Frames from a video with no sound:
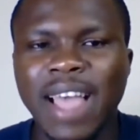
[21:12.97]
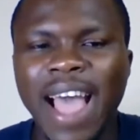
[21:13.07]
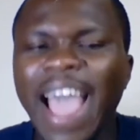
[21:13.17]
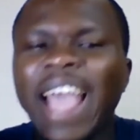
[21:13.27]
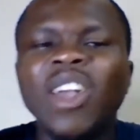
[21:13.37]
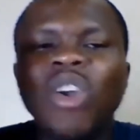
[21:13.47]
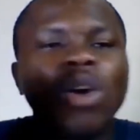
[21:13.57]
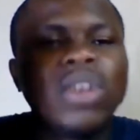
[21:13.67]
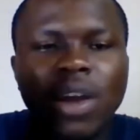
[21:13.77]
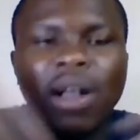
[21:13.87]
I
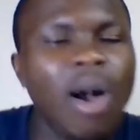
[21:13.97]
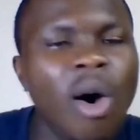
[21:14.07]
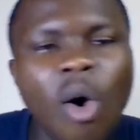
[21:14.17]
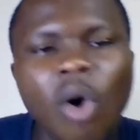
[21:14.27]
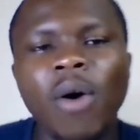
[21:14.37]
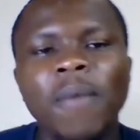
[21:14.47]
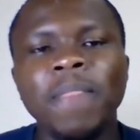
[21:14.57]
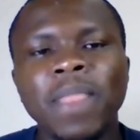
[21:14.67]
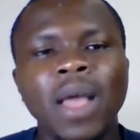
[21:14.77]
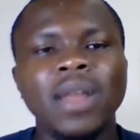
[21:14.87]
got the call.
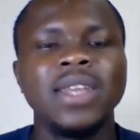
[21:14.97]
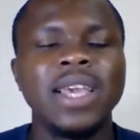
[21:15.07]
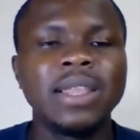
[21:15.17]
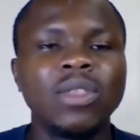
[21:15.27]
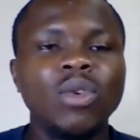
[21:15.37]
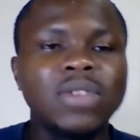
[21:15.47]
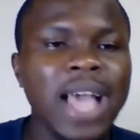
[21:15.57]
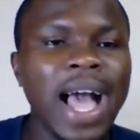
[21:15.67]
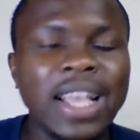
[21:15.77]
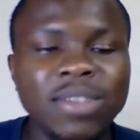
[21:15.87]
Those
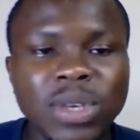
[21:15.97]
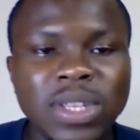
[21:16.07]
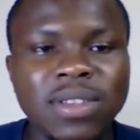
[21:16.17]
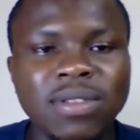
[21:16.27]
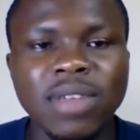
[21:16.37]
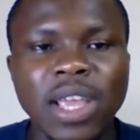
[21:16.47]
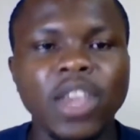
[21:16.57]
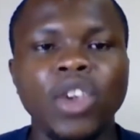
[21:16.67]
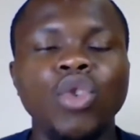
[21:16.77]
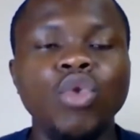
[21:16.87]
guys with a
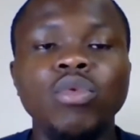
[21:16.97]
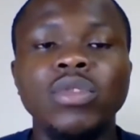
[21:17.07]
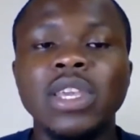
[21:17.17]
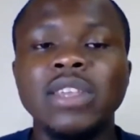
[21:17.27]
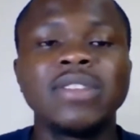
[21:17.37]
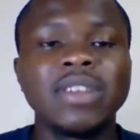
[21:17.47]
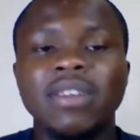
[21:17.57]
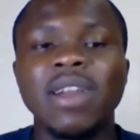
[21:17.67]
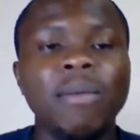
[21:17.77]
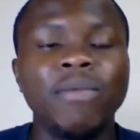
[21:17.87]
huge
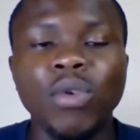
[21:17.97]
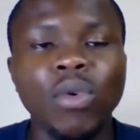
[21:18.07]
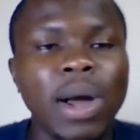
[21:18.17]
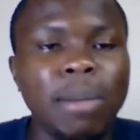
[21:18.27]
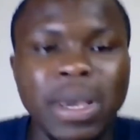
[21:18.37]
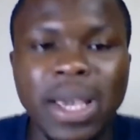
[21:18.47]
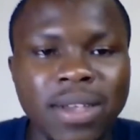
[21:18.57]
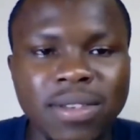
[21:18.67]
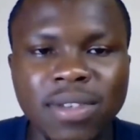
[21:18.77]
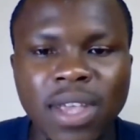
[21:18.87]
Instagram follower
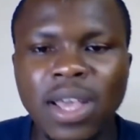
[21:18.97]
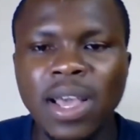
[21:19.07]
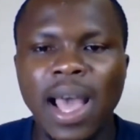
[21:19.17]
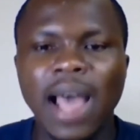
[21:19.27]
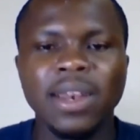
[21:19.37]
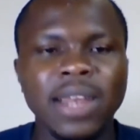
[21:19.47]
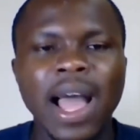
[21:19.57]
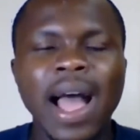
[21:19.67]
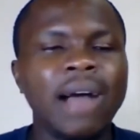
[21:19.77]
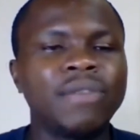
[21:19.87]
base, and they're
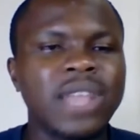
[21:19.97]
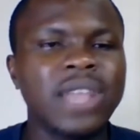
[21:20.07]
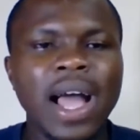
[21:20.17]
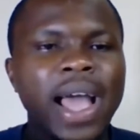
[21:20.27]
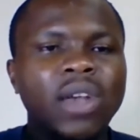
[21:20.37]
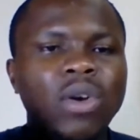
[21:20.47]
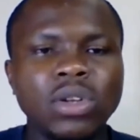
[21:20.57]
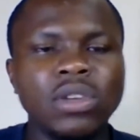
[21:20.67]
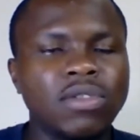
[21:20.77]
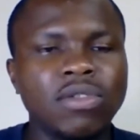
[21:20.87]
after, I got
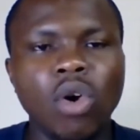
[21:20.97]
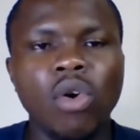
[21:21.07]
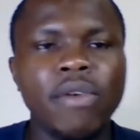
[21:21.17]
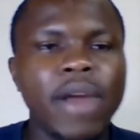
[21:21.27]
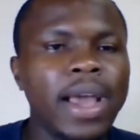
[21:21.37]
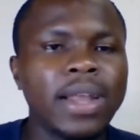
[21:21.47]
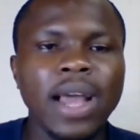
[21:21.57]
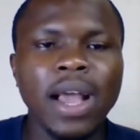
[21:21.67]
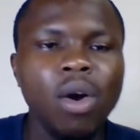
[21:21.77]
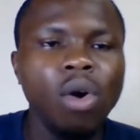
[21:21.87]
this call right.
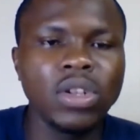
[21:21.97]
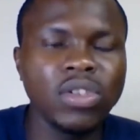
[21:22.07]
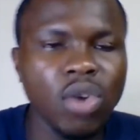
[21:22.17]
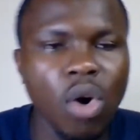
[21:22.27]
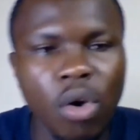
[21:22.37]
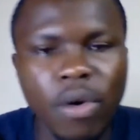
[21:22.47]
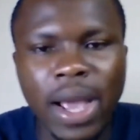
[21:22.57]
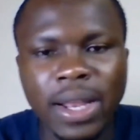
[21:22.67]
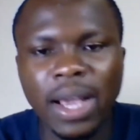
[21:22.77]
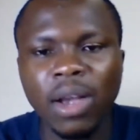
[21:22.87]
I got this call
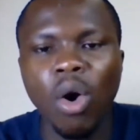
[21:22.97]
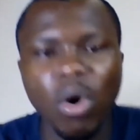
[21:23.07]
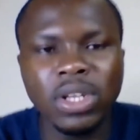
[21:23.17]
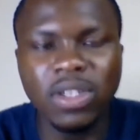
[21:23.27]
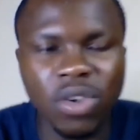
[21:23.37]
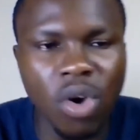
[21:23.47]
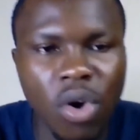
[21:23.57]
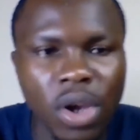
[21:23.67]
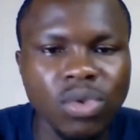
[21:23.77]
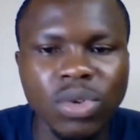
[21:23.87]
right. I called this
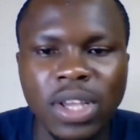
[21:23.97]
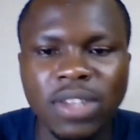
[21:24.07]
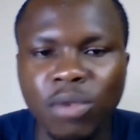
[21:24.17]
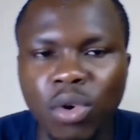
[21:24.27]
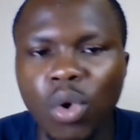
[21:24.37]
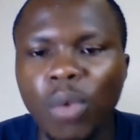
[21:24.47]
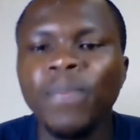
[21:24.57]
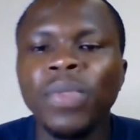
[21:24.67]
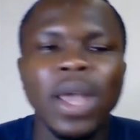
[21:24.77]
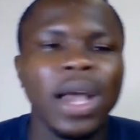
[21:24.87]
coin 2 years ago.
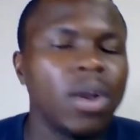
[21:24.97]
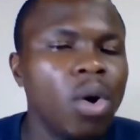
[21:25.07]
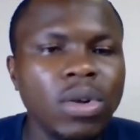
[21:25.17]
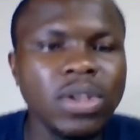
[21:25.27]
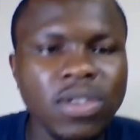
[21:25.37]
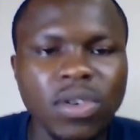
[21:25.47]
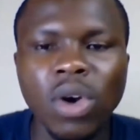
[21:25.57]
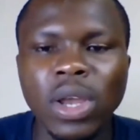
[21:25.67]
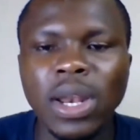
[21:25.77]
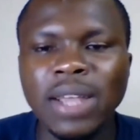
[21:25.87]
I called this
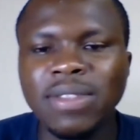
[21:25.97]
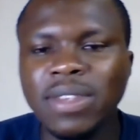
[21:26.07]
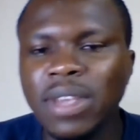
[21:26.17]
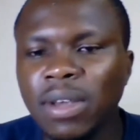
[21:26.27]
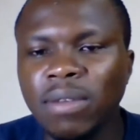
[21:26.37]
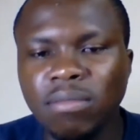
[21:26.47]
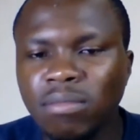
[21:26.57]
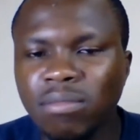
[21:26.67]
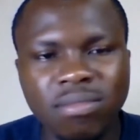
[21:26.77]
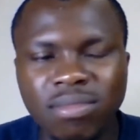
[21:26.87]
coin last year.
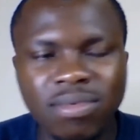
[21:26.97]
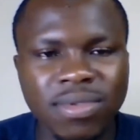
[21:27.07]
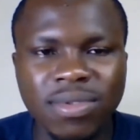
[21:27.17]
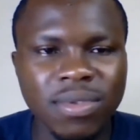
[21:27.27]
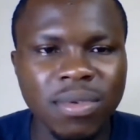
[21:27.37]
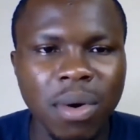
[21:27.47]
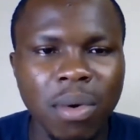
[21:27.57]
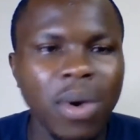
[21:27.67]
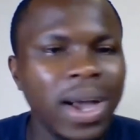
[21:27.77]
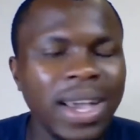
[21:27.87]

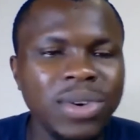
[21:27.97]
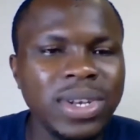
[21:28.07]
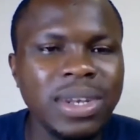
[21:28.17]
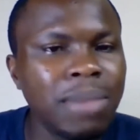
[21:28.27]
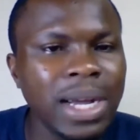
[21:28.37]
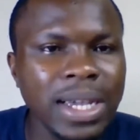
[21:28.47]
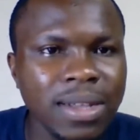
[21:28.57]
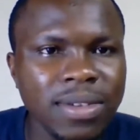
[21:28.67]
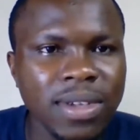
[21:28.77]
Why are you in the market?